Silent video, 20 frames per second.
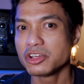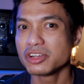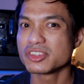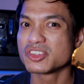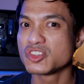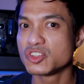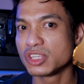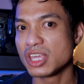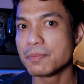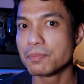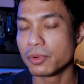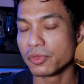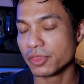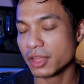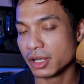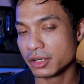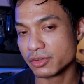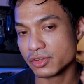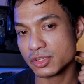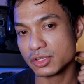You gotta skimp
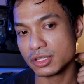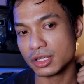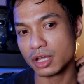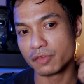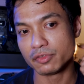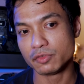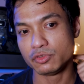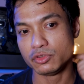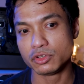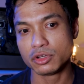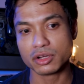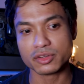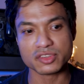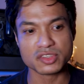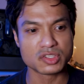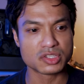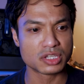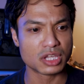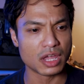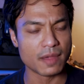on other stuff. If you gotta
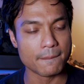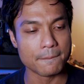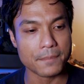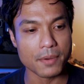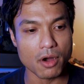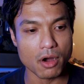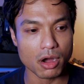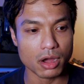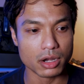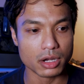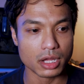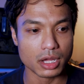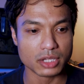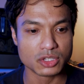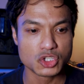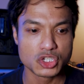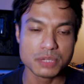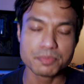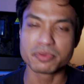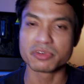skimp on
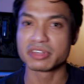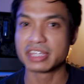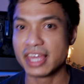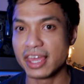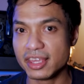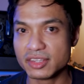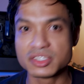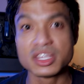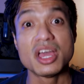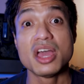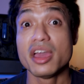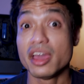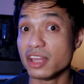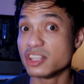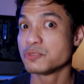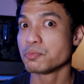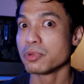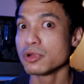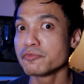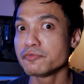a cheaper case,
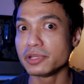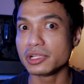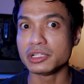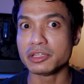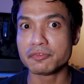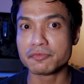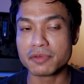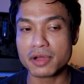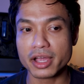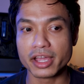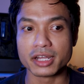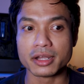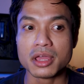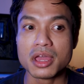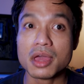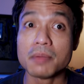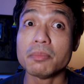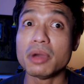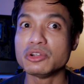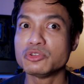it's perfectly fine.
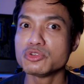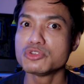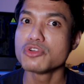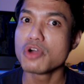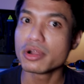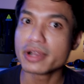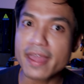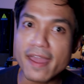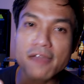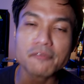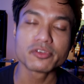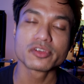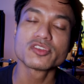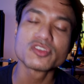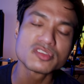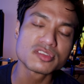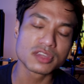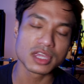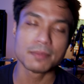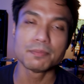But do not ever
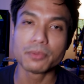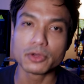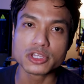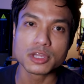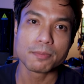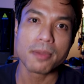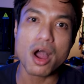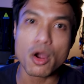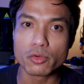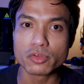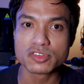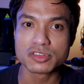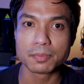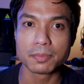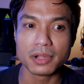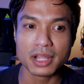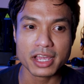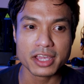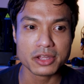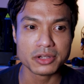skimp on your power
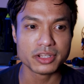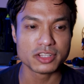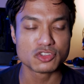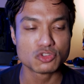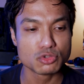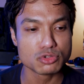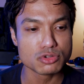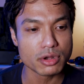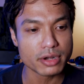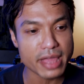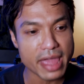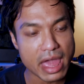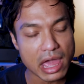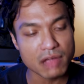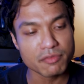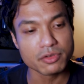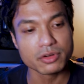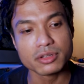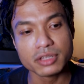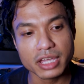supply units. Do not
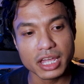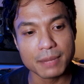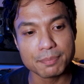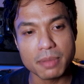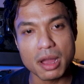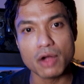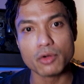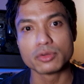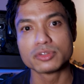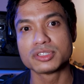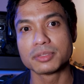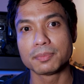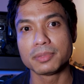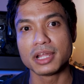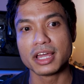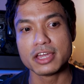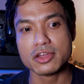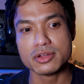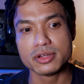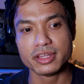ever get power
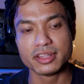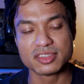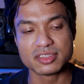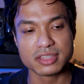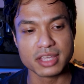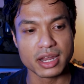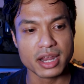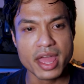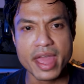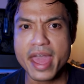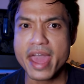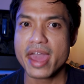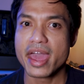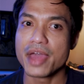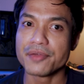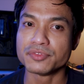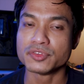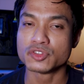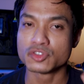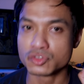supply units that
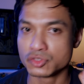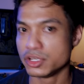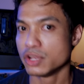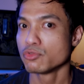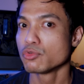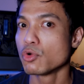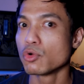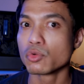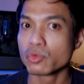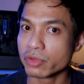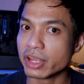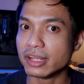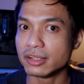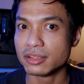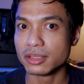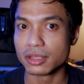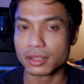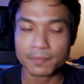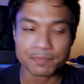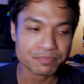have zero
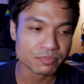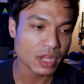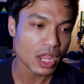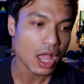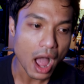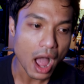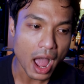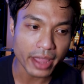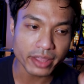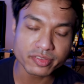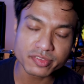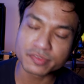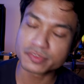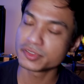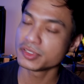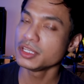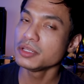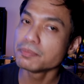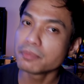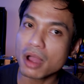rating. I've
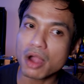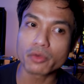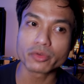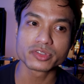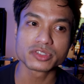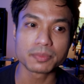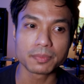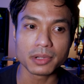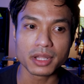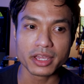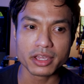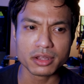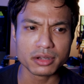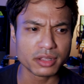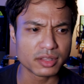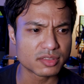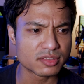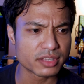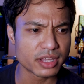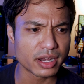seen power supply
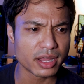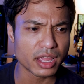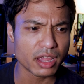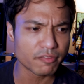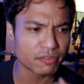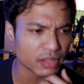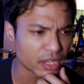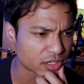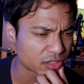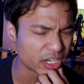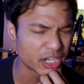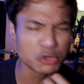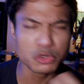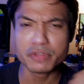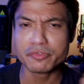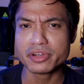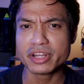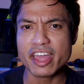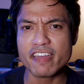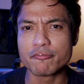units that have like, they
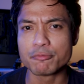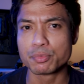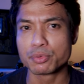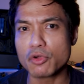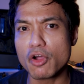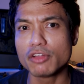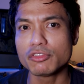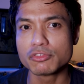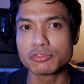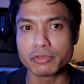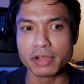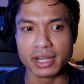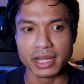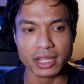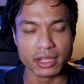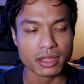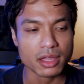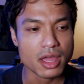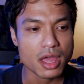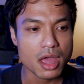don't even have bronze
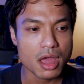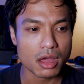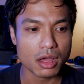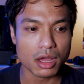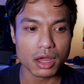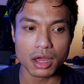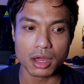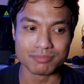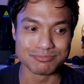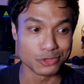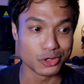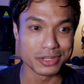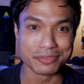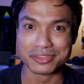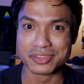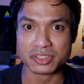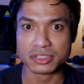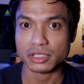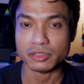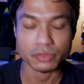rating, not
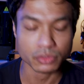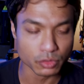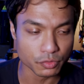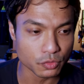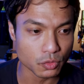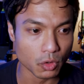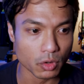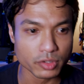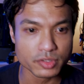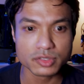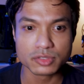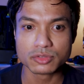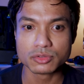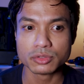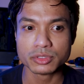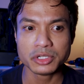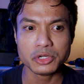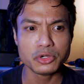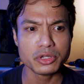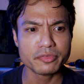even silver, of course.
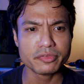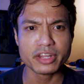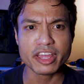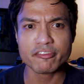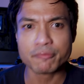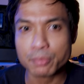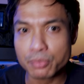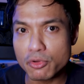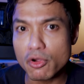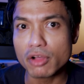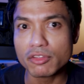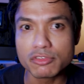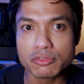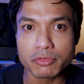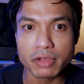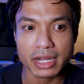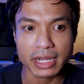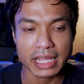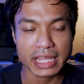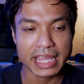So they don't even have
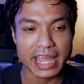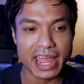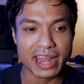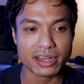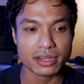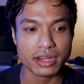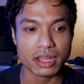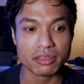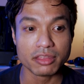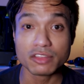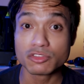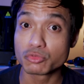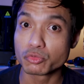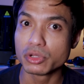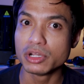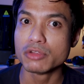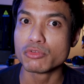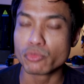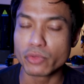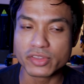bronze rating, and that's
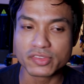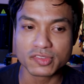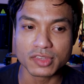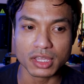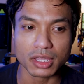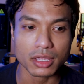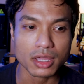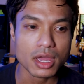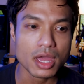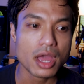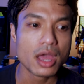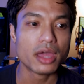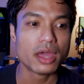really risky.